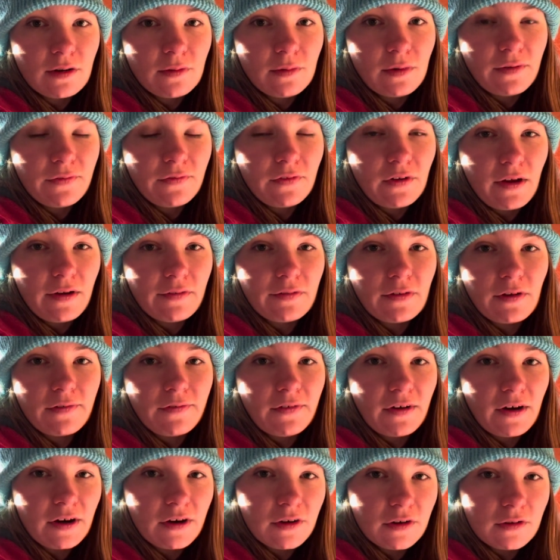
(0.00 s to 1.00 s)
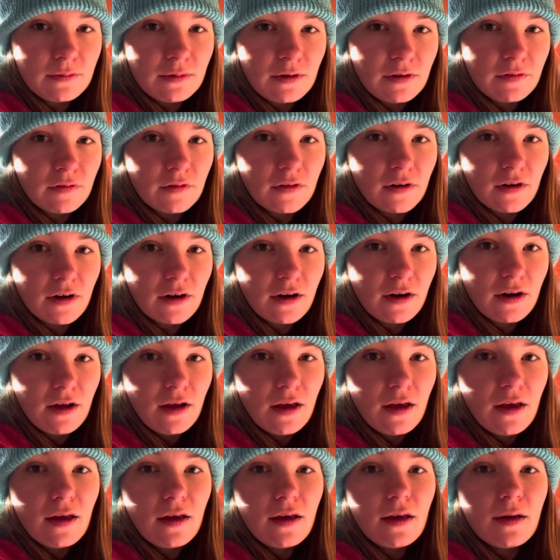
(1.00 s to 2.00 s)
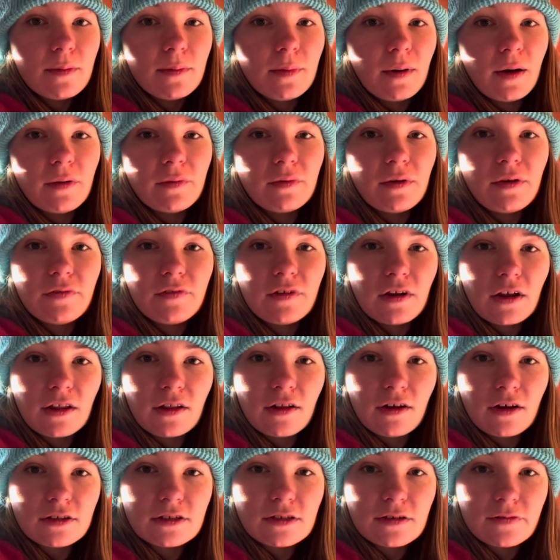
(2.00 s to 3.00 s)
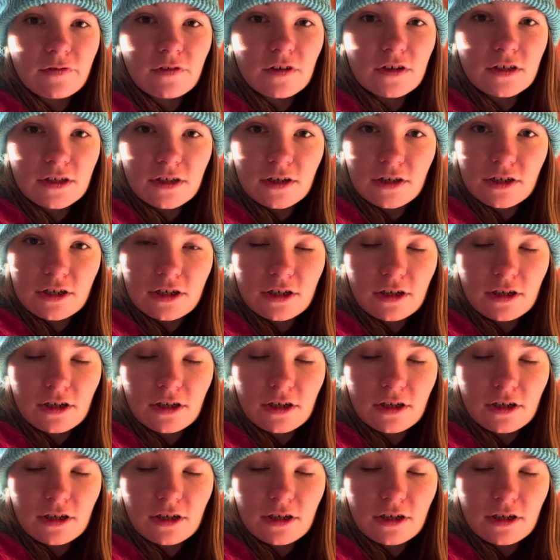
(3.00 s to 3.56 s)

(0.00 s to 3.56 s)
We've never farrowed before, but we've done lots of research.